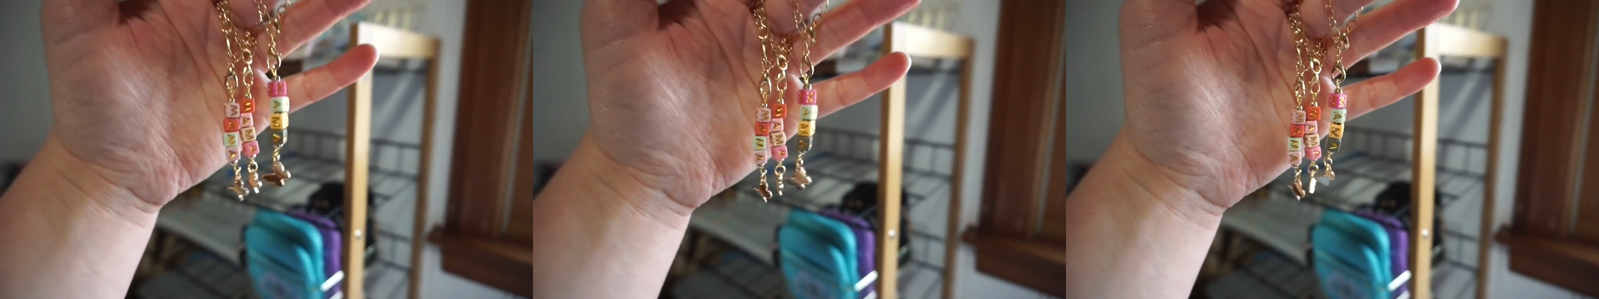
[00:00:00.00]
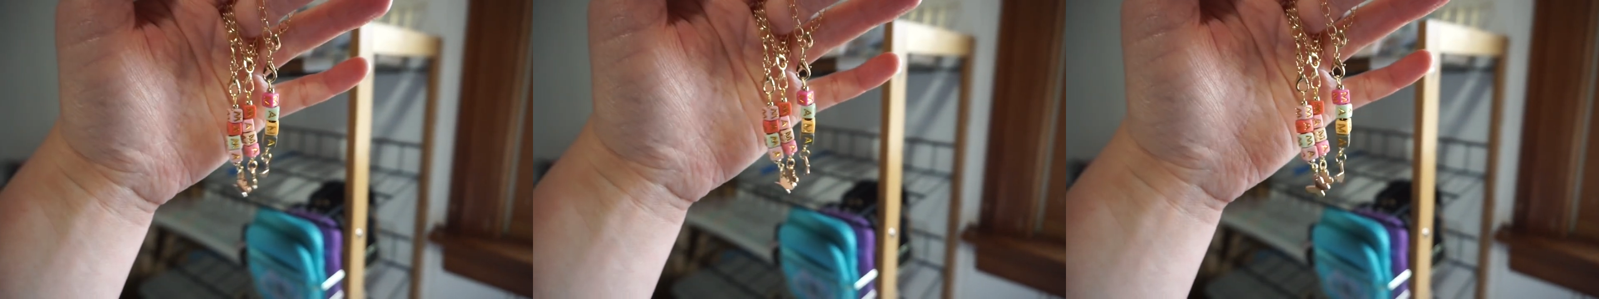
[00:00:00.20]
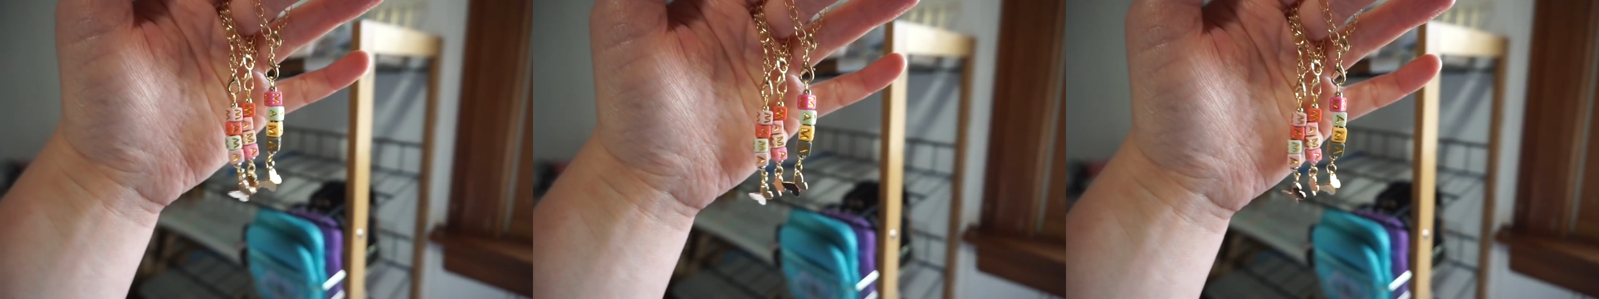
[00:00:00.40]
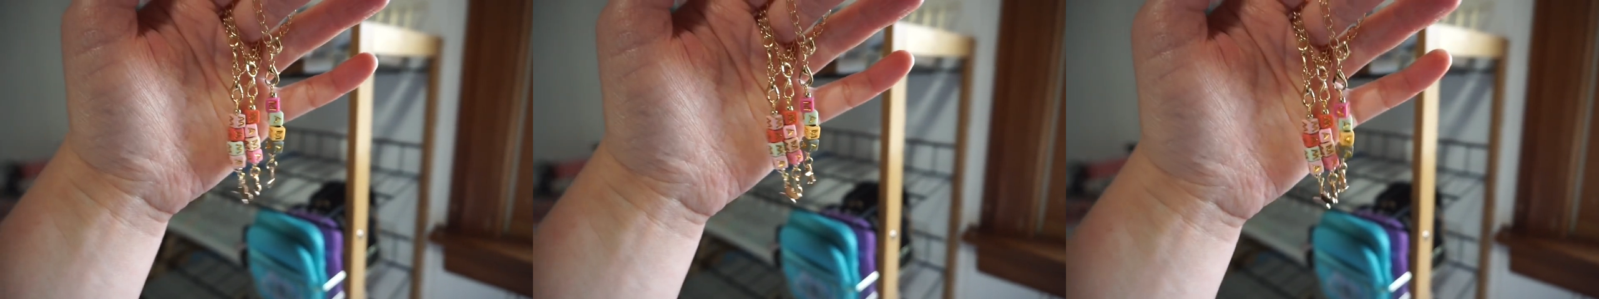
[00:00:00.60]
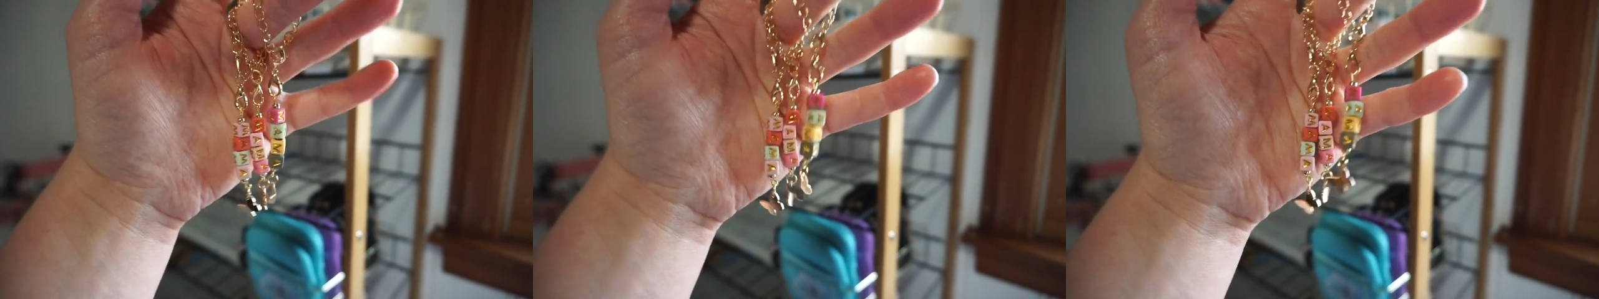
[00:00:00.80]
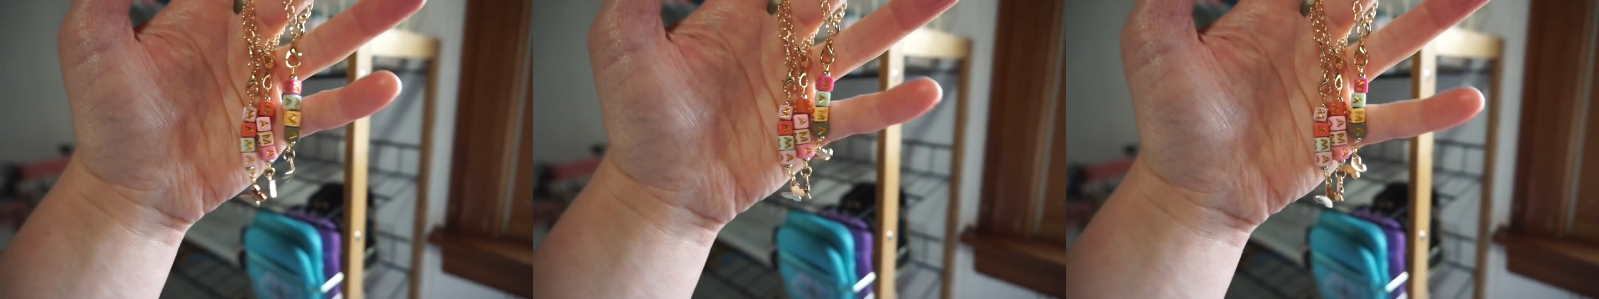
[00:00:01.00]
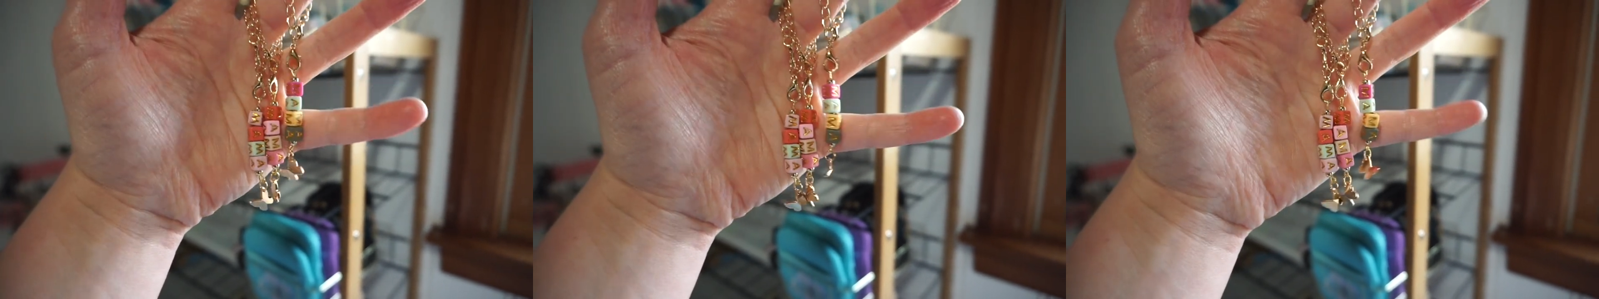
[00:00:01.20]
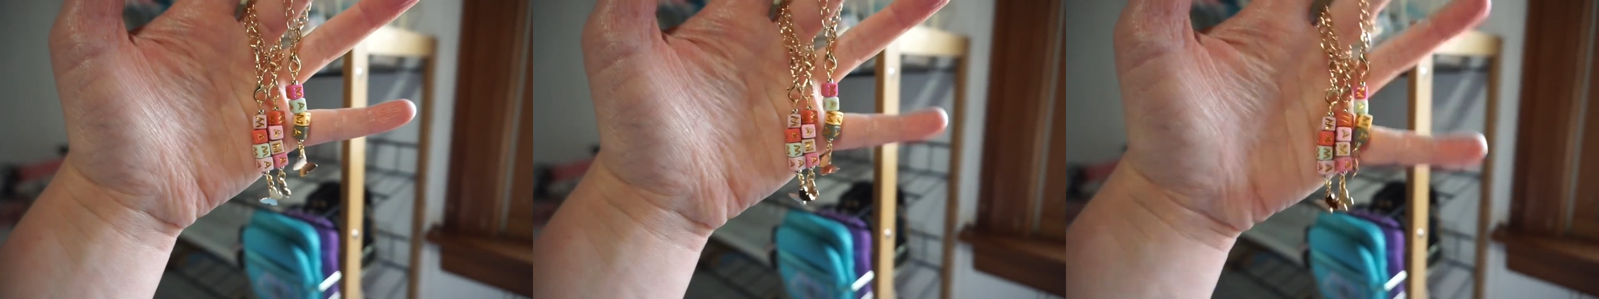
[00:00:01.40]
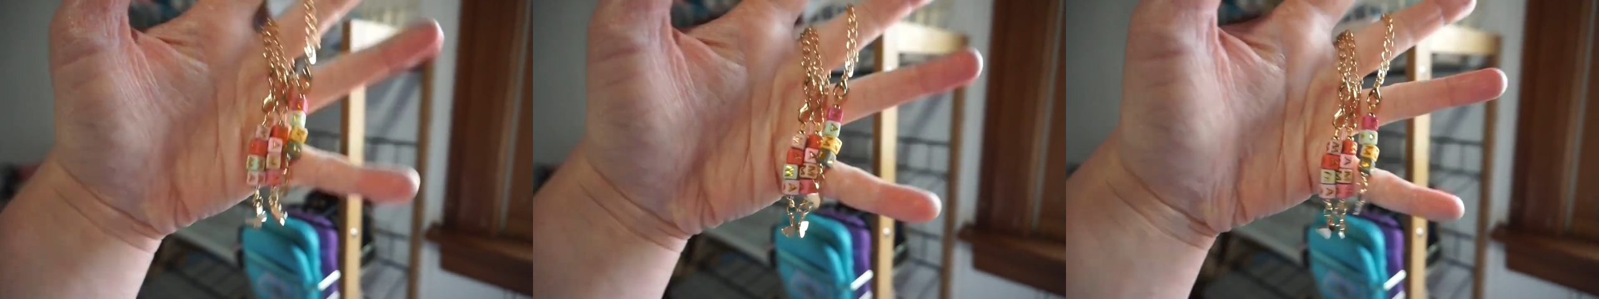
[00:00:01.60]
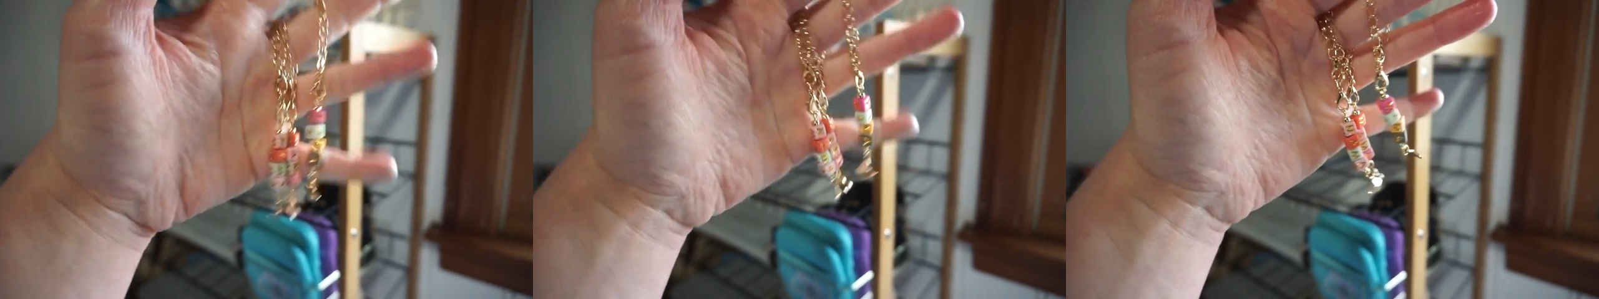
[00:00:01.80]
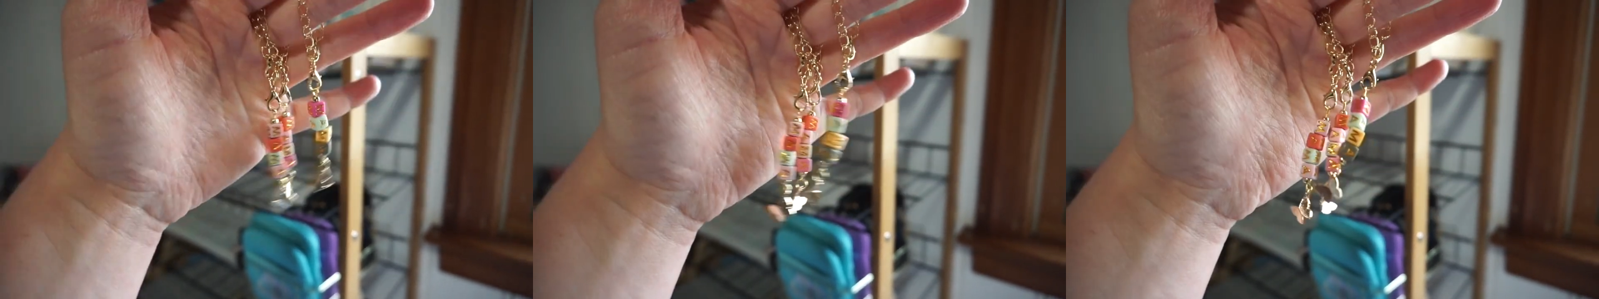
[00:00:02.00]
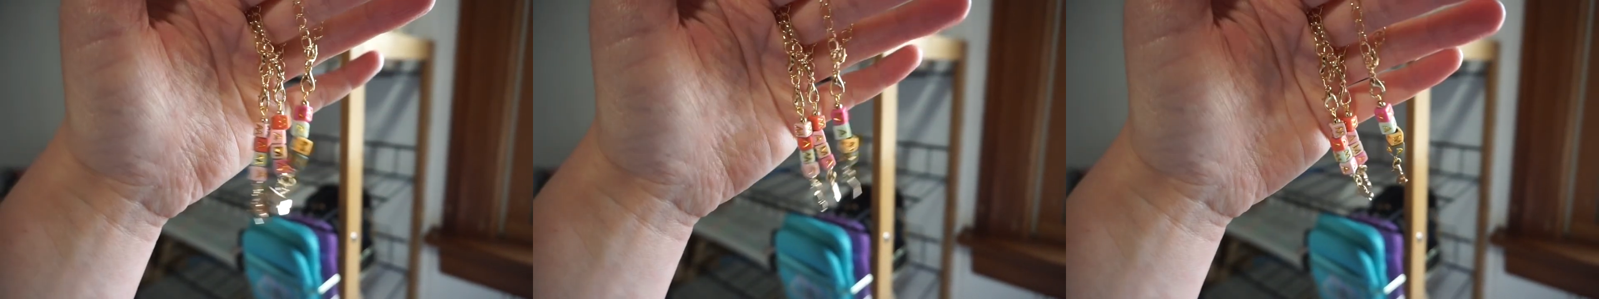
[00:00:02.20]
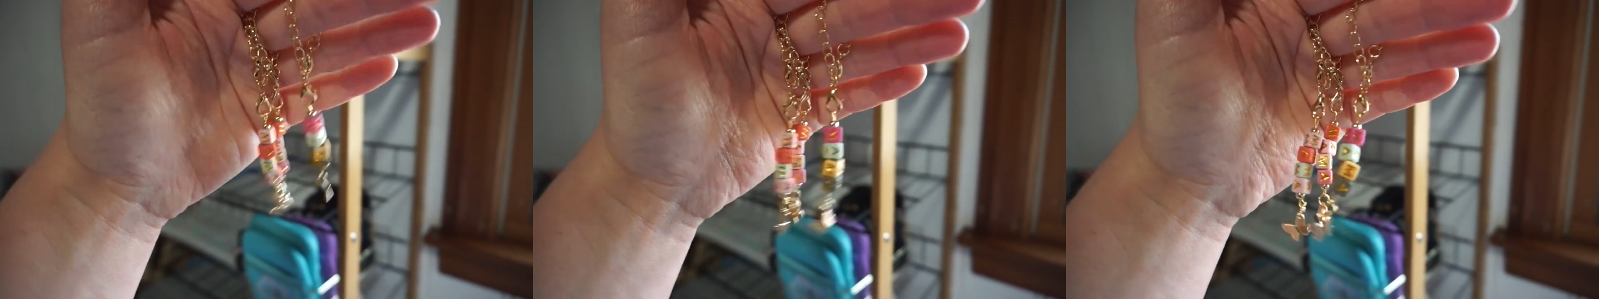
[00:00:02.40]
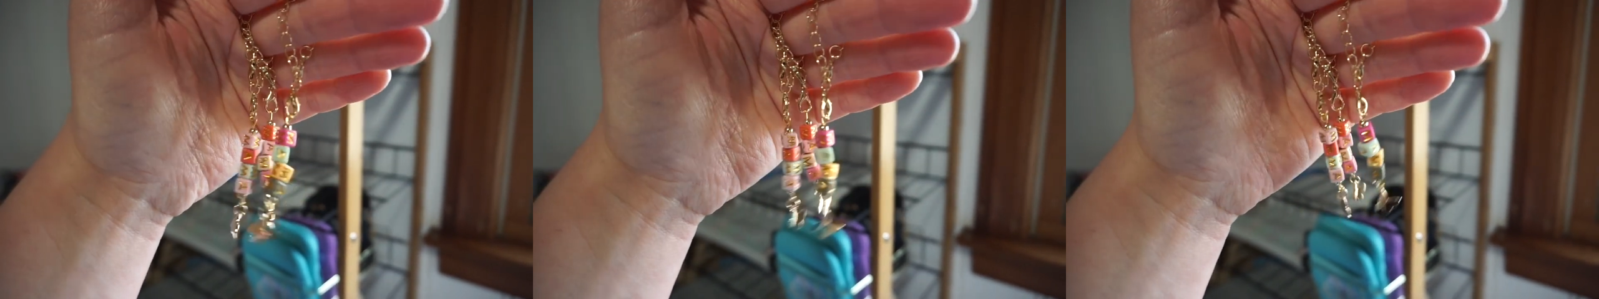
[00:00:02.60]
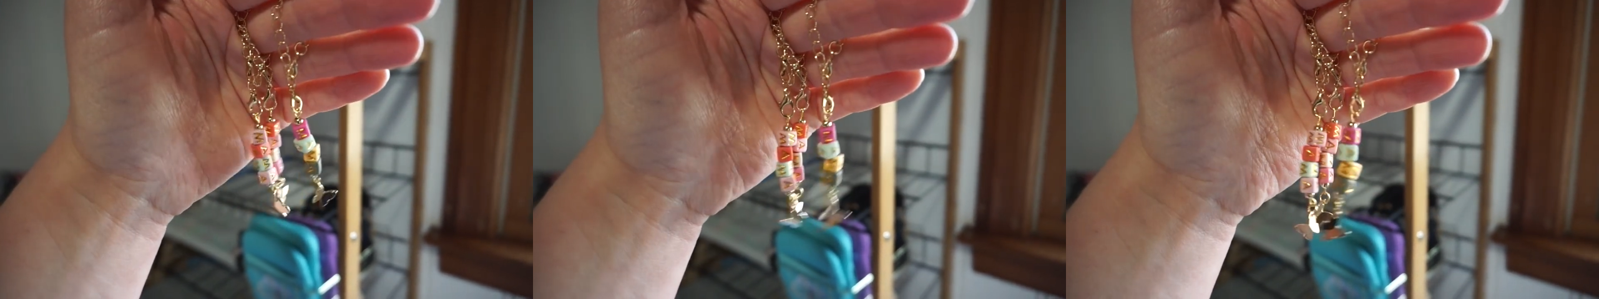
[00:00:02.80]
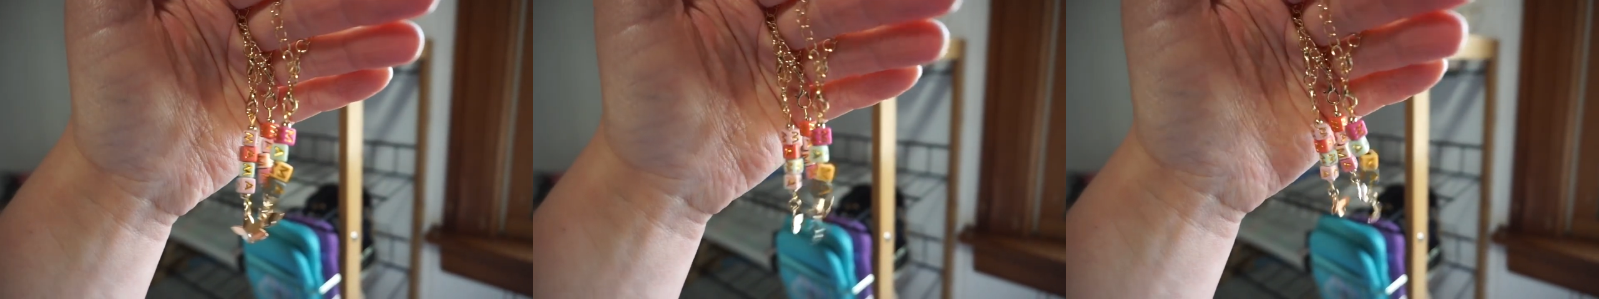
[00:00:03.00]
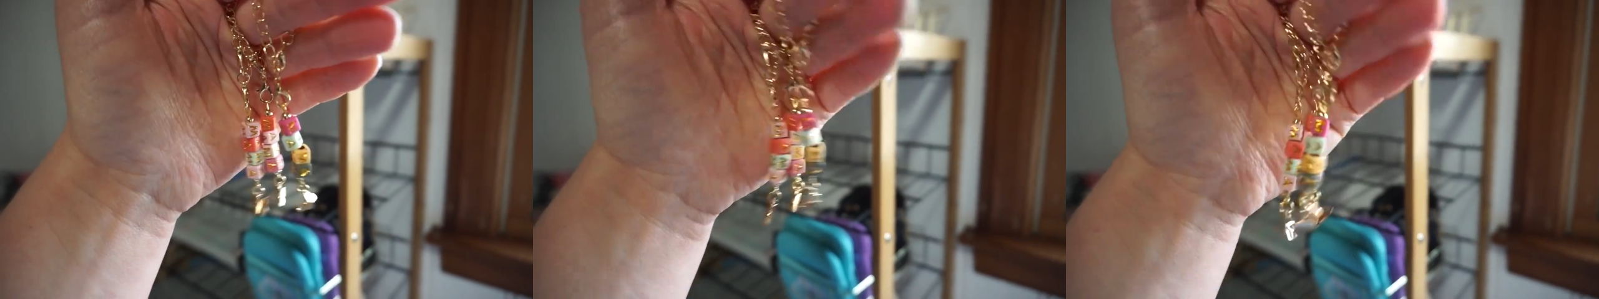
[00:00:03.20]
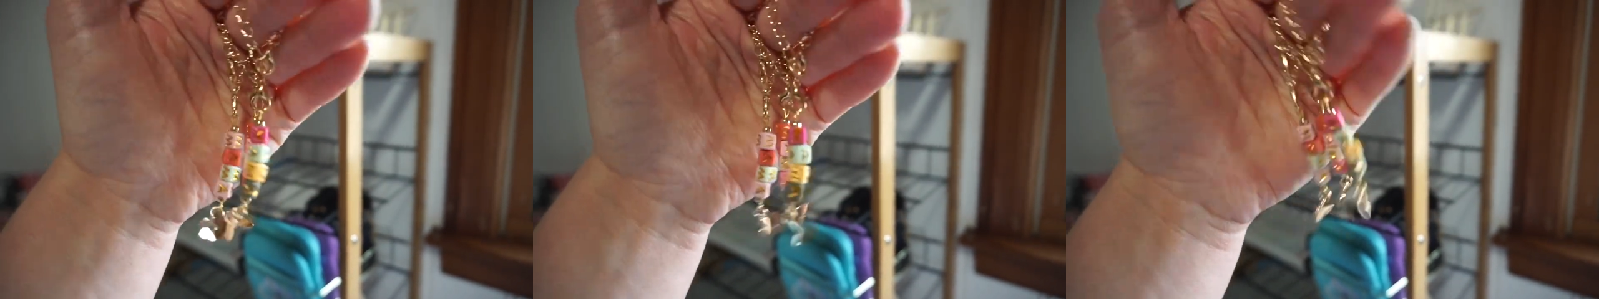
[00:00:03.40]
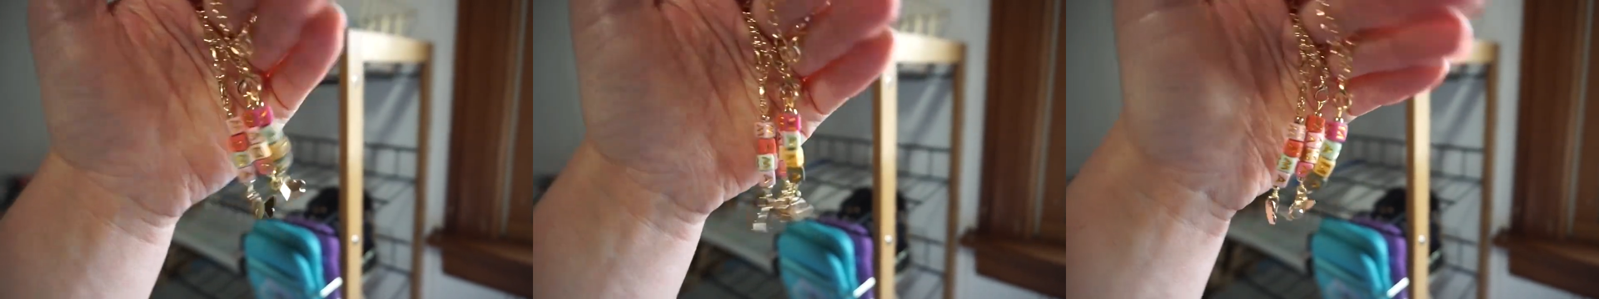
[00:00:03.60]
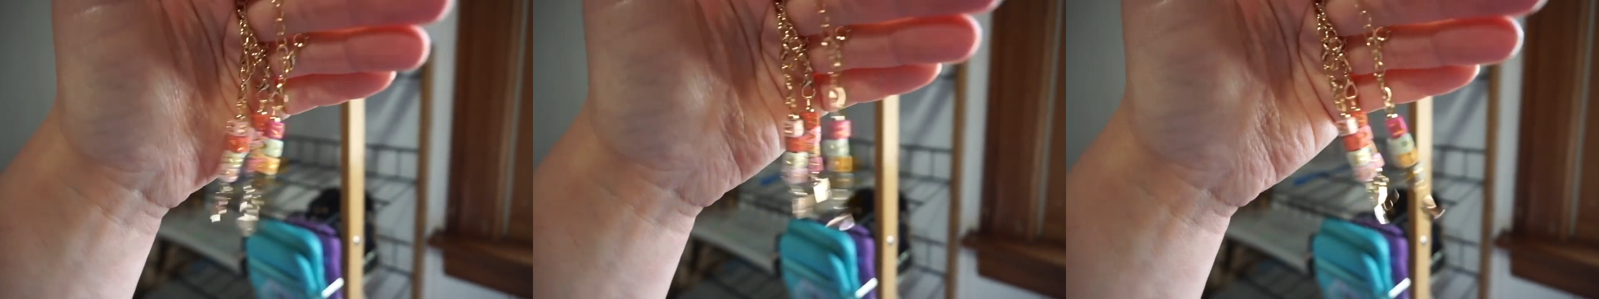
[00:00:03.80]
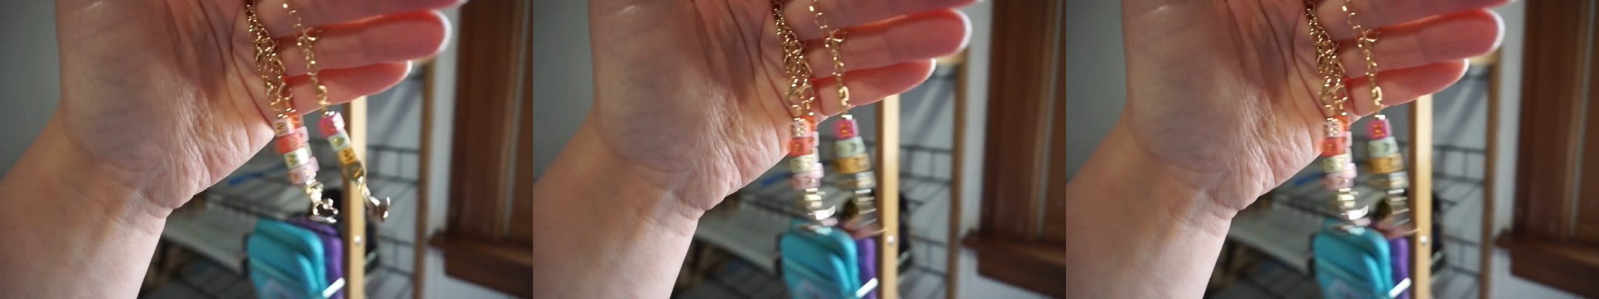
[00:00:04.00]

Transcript: Nobody's mouth can be seen.